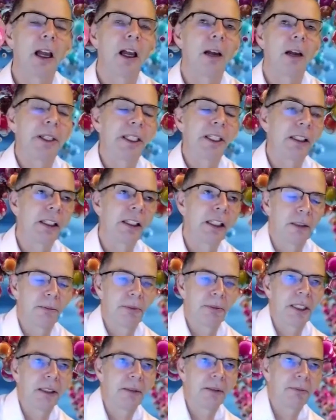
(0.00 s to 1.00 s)
mean, a little
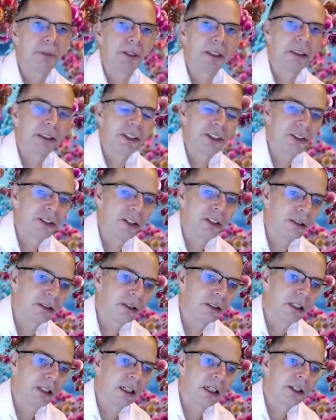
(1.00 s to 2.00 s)
bit, but it's not
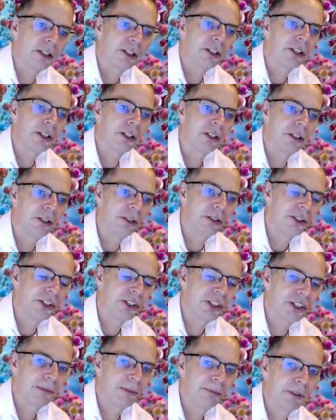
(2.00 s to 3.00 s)
a huge
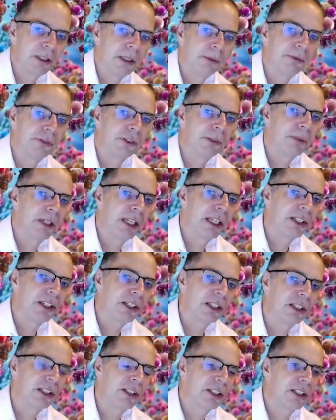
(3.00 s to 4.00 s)
symptom for
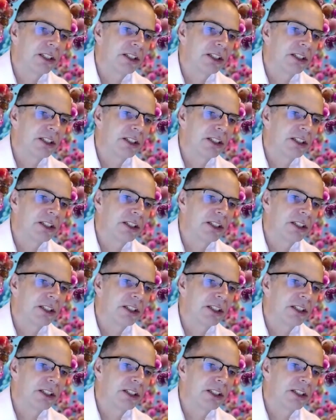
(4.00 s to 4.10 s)
patients.